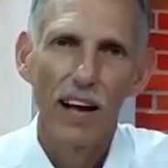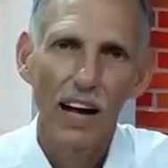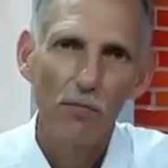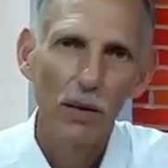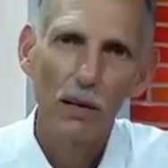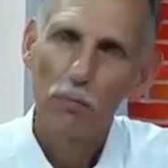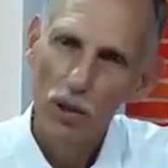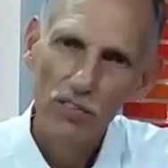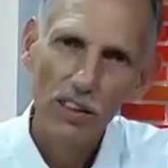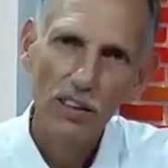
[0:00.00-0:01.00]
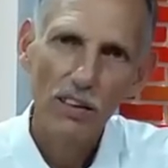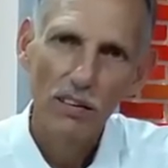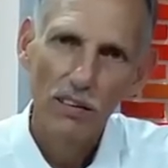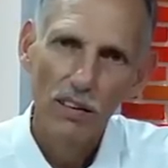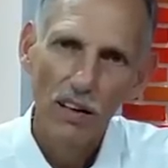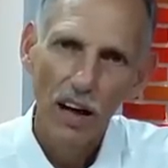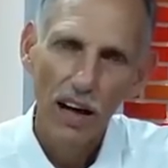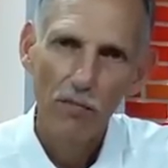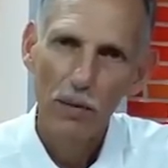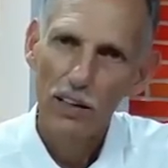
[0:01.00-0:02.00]
I've been imprisoned,
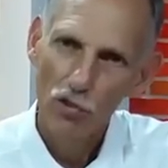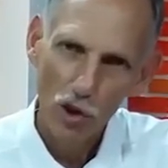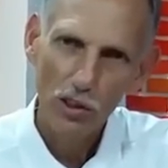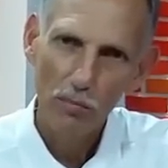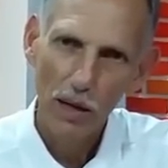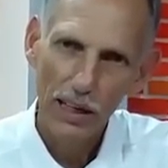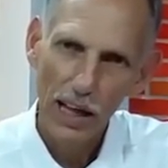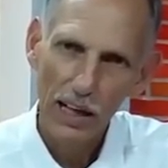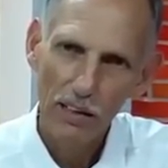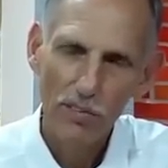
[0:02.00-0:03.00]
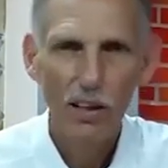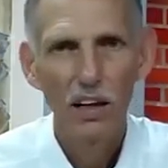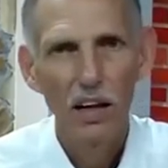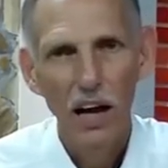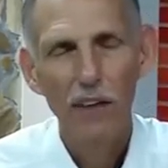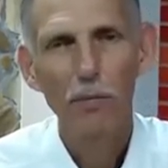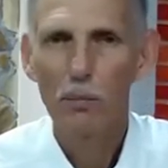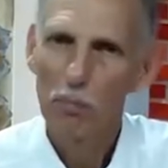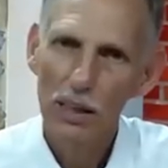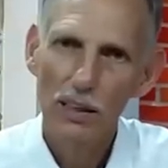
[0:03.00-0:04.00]
I've been assaulted by gangs, I've
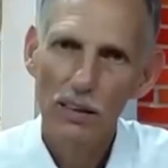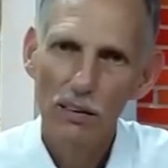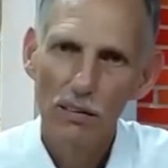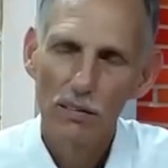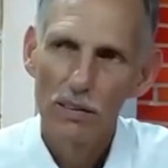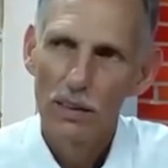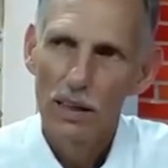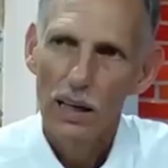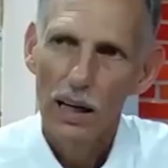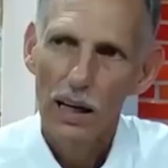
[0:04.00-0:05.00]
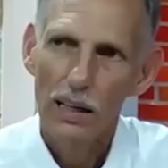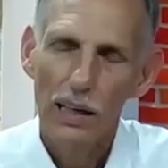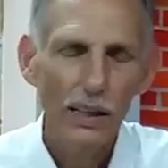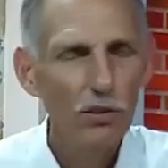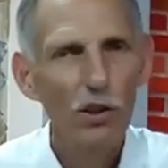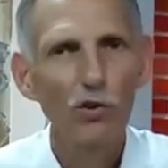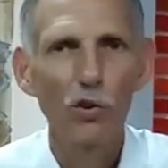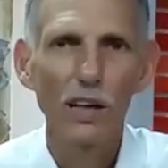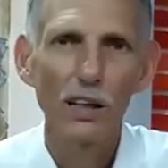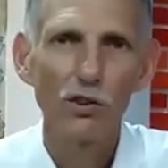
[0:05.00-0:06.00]
been beaten, and at each of
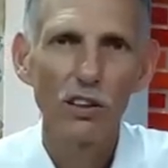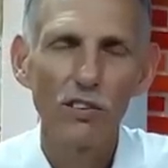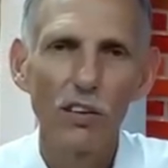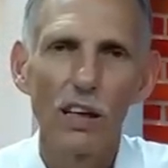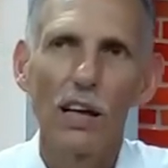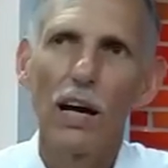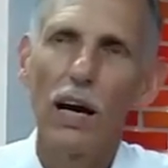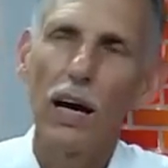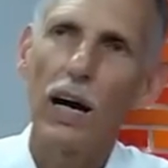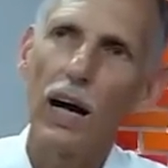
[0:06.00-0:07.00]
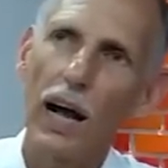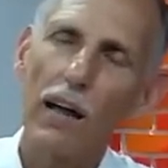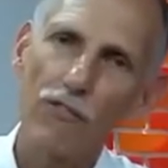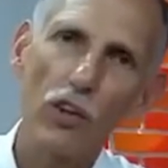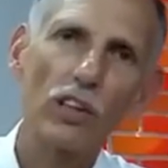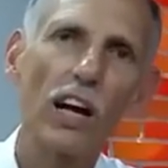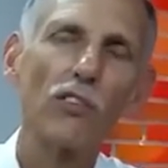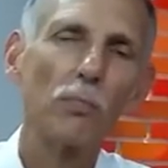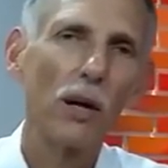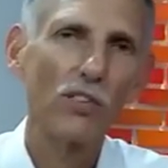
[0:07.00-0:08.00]
those occasions, I have felt
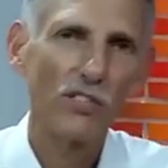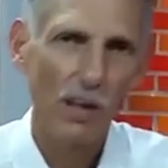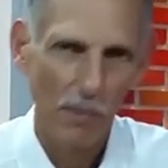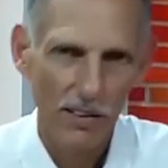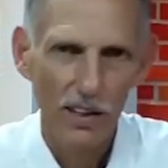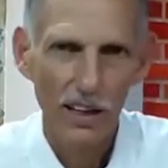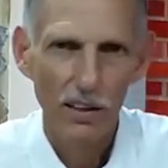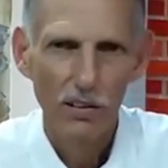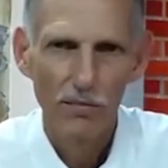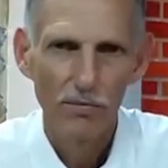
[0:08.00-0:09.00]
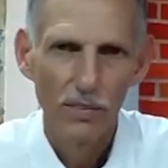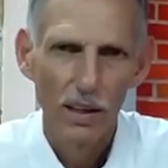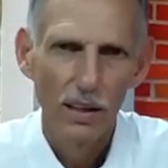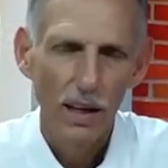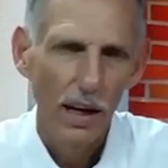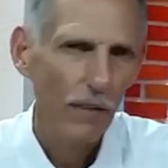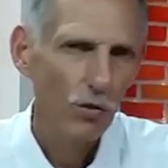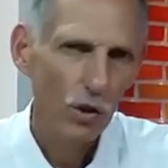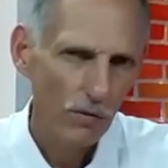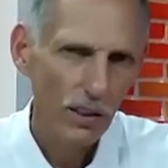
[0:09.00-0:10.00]
God's presence at my side. I
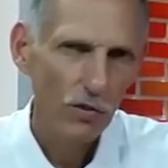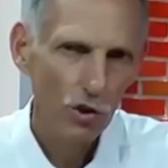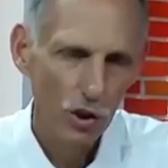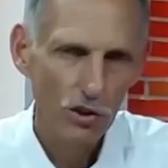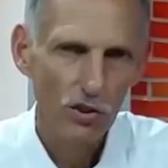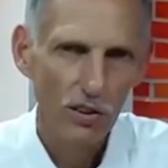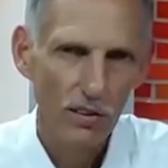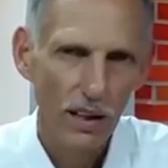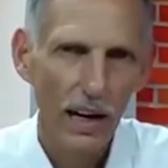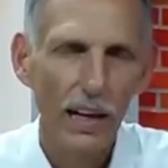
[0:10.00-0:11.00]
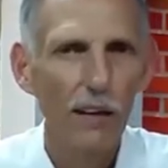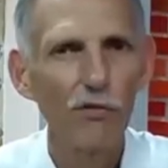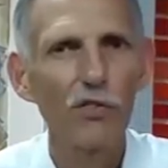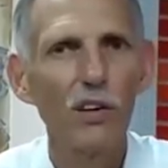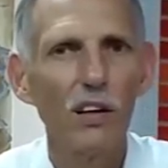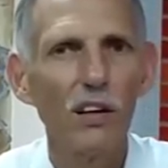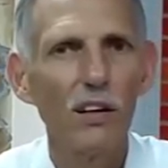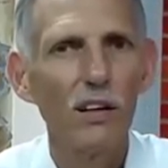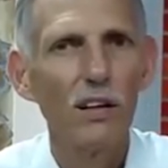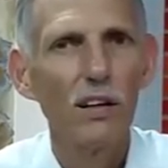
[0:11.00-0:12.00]
have served this church that I love
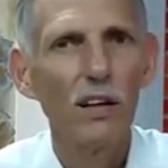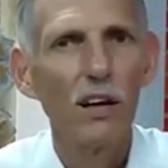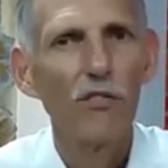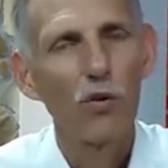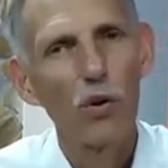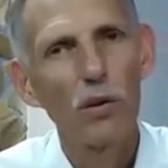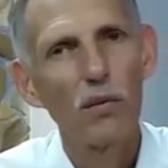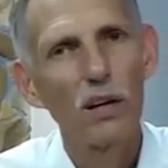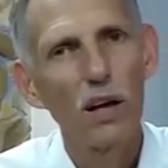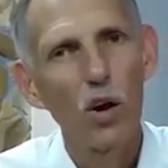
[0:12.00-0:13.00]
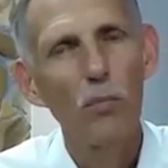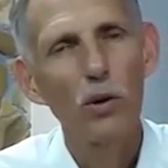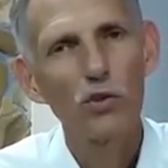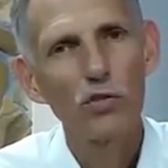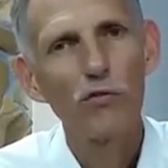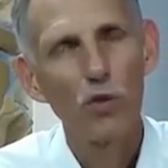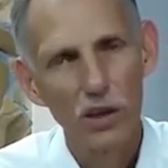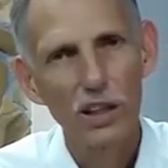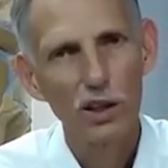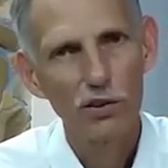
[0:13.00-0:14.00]
for almost
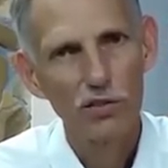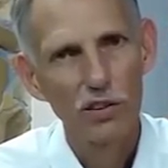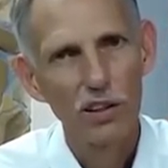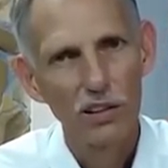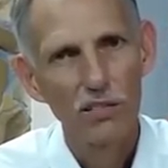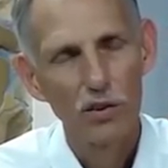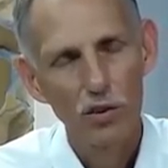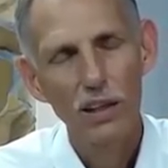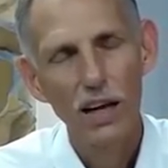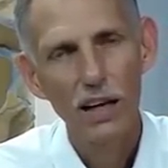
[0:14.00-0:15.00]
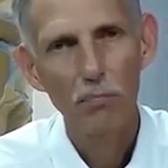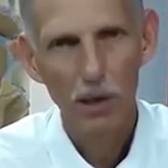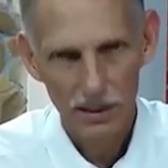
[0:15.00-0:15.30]
40 years, 39